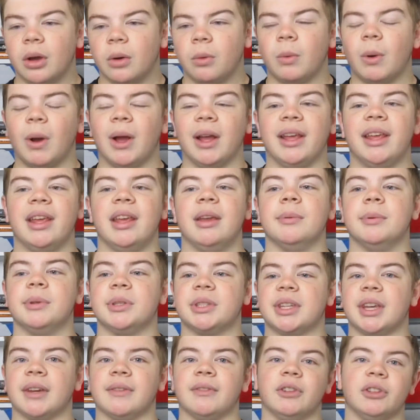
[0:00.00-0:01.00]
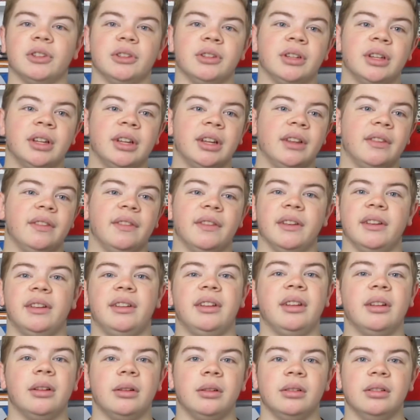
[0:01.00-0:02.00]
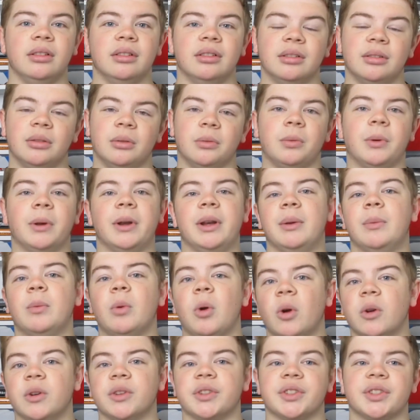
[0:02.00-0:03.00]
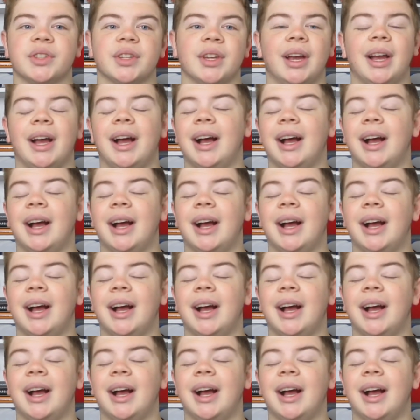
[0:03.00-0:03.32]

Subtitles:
why he was given the deal when he was.